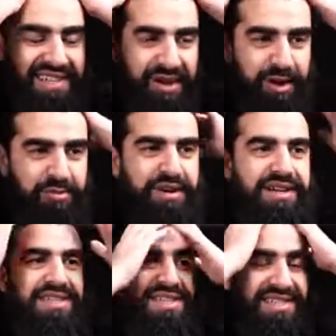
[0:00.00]
Hope not
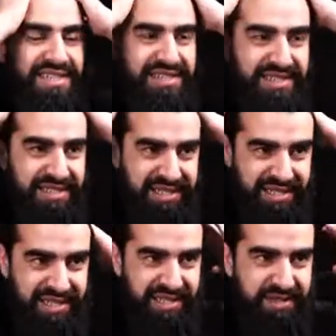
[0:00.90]
nits.
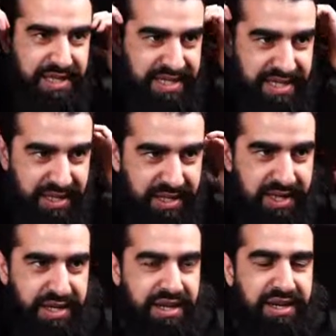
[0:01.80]
It's basically
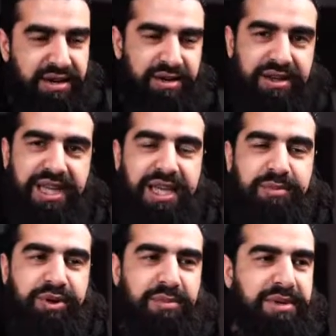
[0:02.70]
long hair
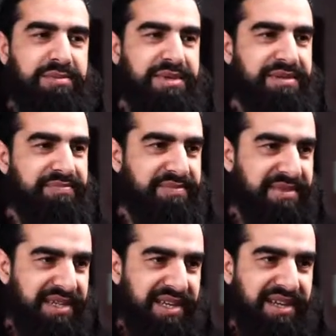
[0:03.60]
problems.
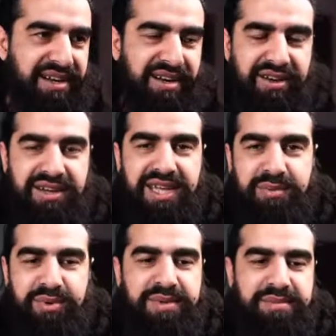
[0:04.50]
Long hair
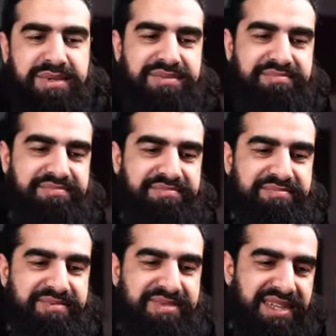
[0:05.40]
problems.
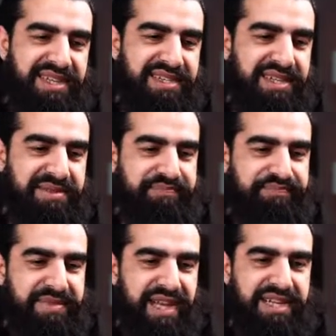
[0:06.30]
Yeah, Zed.
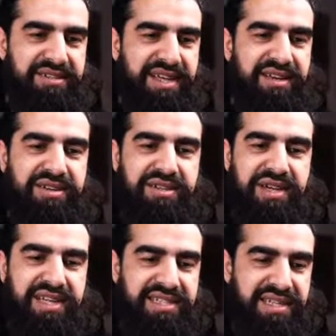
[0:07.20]
I don't know how long your
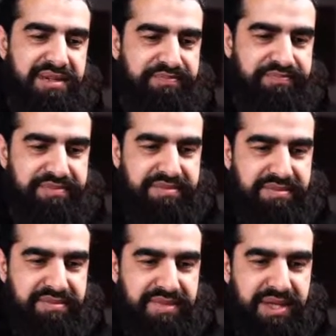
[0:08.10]
hair is, Zed.
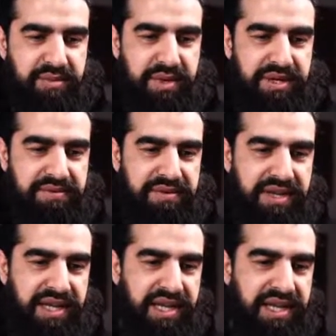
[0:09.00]

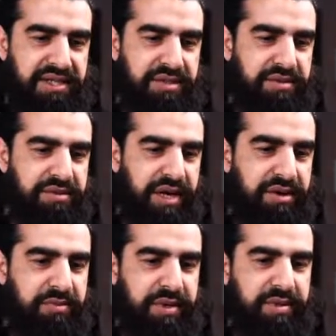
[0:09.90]
Welfare, Edu,
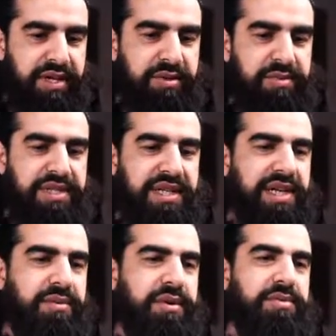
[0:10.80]
Arabic, wa alaikum
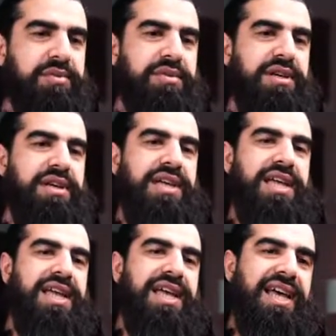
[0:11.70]
assalam, rahmatullah.
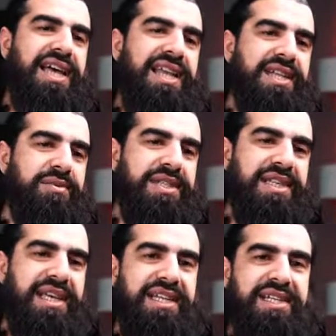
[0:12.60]
Ahlan wa
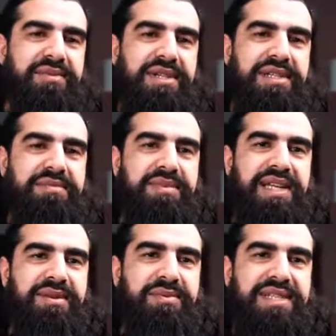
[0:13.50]
sahlan, welcome,
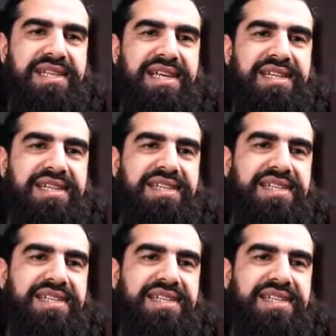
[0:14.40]
ahlan wa sahlan.